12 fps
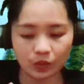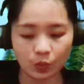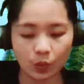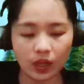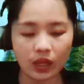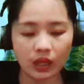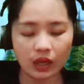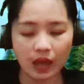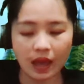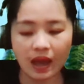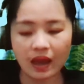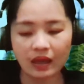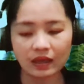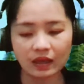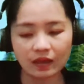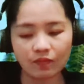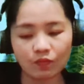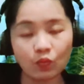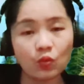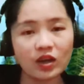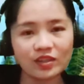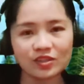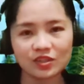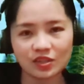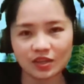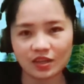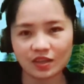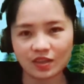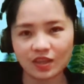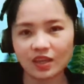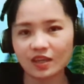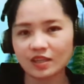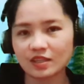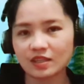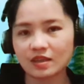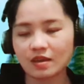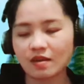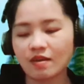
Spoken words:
when I have watched this